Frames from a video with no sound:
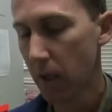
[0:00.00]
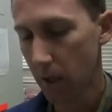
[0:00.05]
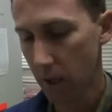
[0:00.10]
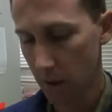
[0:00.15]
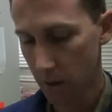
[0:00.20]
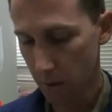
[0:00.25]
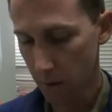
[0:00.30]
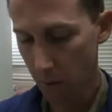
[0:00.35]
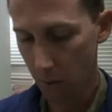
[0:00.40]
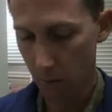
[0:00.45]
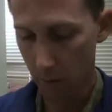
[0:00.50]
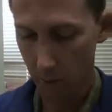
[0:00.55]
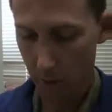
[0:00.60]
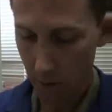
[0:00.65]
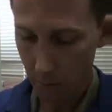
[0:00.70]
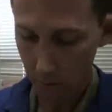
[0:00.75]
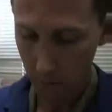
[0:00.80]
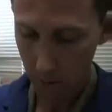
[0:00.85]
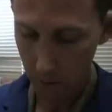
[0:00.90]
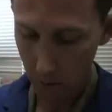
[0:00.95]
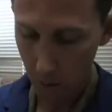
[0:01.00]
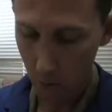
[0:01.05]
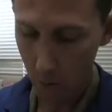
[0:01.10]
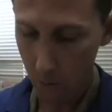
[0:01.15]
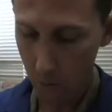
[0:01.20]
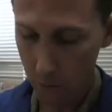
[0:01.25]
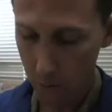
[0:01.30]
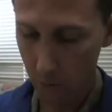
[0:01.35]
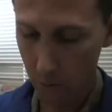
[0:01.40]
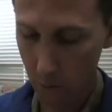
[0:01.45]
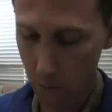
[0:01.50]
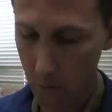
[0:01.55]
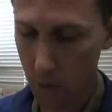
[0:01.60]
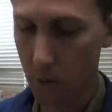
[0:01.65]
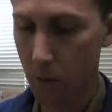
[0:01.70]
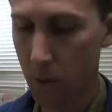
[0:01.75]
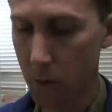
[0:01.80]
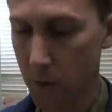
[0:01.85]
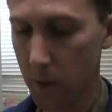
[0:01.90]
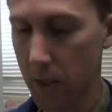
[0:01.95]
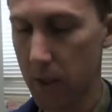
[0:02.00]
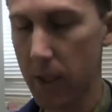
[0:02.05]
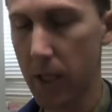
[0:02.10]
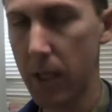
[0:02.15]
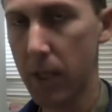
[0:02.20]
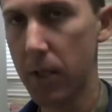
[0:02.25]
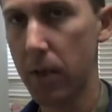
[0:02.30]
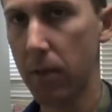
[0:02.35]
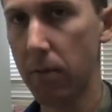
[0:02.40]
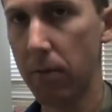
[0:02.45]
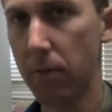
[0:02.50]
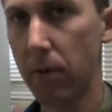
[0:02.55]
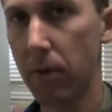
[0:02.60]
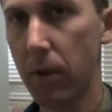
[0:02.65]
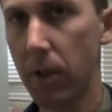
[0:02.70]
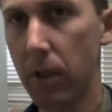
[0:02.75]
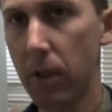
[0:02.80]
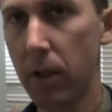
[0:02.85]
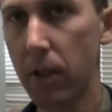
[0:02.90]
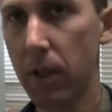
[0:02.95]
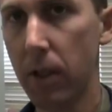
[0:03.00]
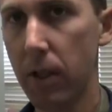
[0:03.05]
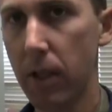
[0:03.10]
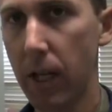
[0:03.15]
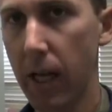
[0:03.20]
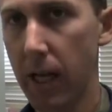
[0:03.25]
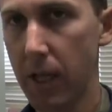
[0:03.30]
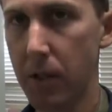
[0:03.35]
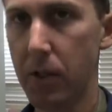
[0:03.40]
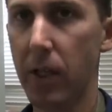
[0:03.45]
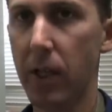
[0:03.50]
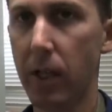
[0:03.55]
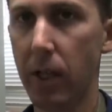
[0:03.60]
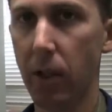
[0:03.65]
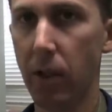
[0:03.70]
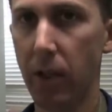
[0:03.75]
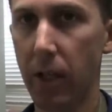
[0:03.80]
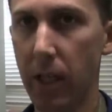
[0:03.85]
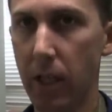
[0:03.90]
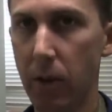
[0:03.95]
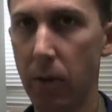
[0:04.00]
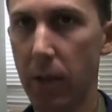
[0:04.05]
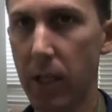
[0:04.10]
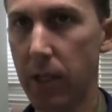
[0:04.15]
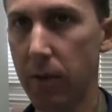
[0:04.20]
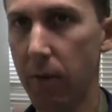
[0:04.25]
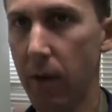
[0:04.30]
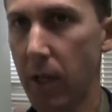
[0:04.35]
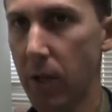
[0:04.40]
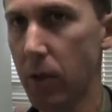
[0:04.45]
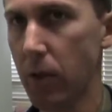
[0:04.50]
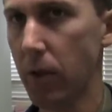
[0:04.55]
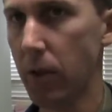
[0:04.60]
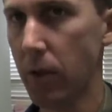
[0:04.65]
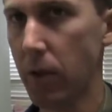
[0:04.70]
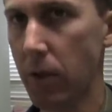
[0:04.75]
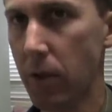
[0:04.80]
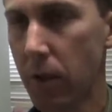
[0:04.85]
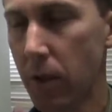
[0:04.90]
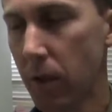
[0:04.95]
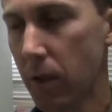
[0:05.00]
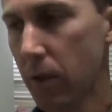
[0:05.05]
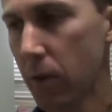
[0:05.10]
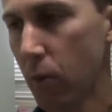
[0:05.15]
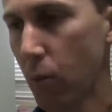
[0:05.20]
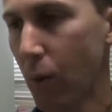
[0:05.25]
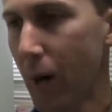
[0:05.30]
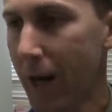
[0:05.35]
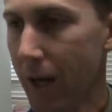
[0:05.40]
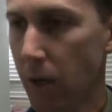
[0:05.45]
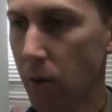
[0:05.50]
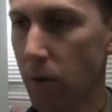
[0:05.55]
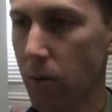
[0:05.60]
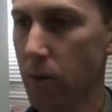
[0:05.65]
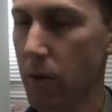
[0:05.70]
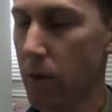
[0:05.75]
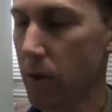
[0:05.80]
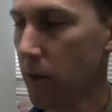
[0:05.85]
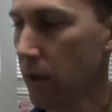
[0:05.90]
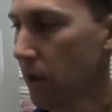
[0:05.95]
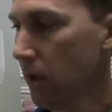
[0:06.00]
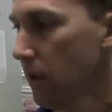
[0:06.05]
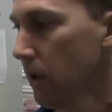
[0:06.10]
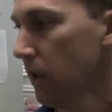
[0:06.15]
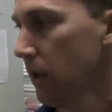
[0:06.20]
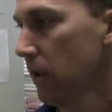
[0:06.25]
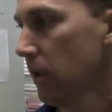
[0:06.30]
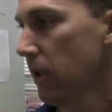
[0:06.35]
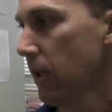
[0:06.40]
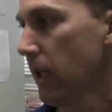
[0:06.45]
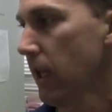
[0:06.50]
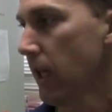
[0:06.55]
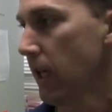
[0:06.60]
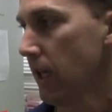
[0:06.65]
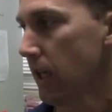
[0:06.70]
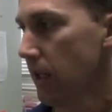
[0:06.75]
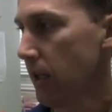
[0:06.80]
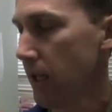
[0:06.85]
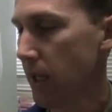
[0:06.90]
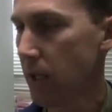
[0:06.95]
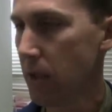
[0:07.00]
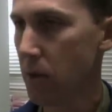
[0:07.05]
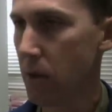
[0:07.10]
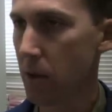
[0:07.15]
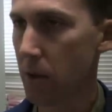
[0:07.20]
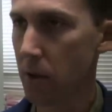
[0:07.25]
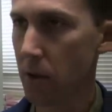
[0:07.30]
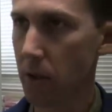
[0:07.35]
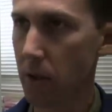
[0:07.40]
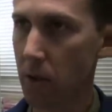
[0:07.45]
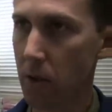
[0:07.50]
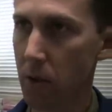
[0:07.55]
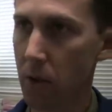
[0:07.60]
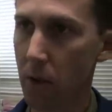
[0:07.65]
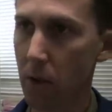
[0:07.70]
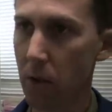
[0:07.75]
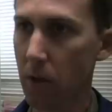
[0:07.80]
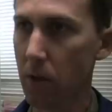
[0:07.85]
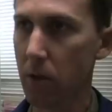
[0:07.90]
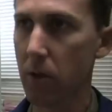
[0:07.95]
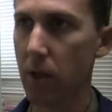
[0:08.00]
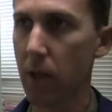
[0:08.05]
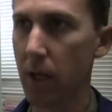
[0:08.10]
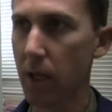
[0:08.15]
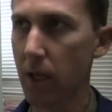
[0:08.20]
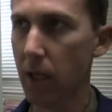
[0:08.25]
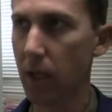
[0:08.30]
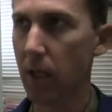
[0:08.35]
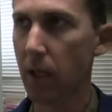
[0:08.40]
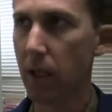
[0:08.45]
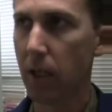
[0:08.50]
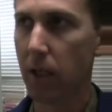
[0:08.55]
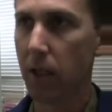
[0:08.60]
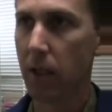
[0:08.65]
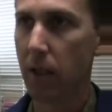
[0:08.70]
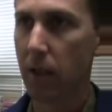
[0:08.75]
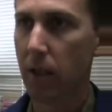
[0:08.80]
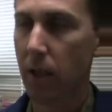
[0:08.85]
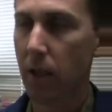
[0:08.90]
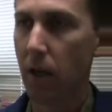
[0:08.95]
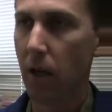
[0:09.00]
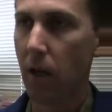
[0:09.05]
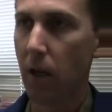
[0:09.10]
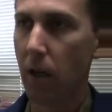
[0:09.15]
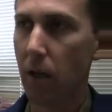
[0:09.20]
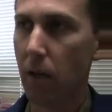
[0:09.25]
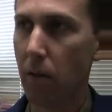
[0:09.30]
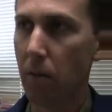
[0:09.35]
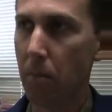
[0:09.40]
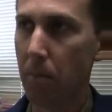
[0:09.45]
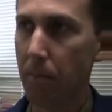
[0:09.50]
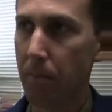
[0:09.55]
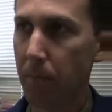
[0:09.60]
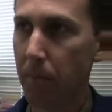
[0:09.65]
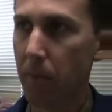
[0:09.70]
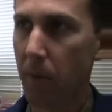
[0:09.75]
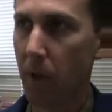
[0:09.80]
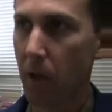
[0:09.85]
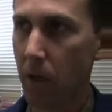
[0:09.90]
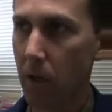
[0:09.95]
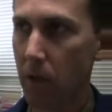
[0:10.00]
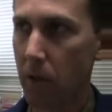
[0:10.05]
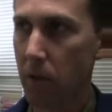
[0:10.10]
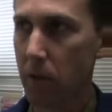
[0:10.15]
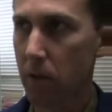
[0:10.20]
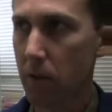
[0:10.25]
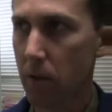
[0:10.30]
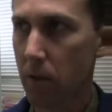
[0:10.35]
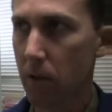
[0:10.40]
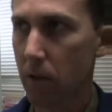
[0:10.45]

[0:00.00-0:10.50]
And so they'll go through two successive siRNA transfection rounds. And that just ensures that um, there's